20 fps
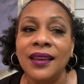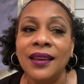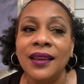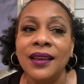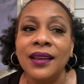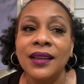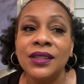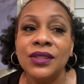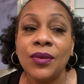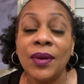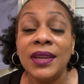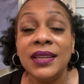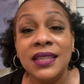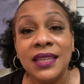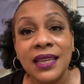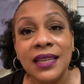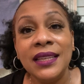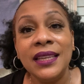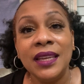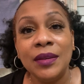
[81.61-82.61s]
So I did
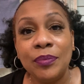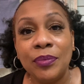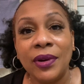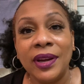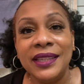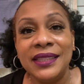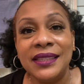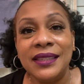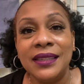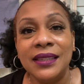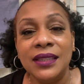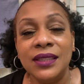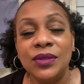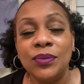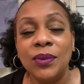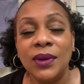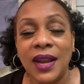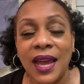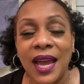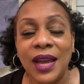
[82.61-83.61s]
get braces when
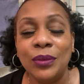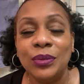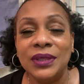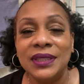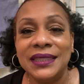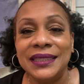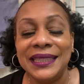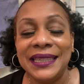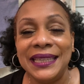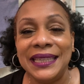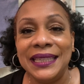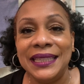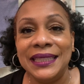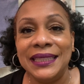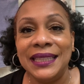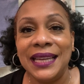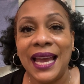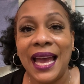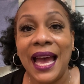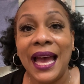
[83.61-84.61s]
I was in
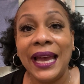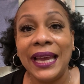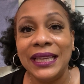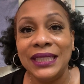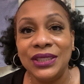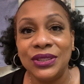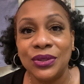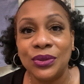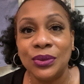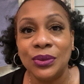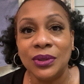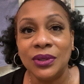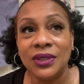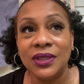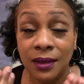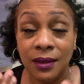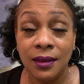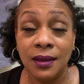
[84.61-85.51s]
high school.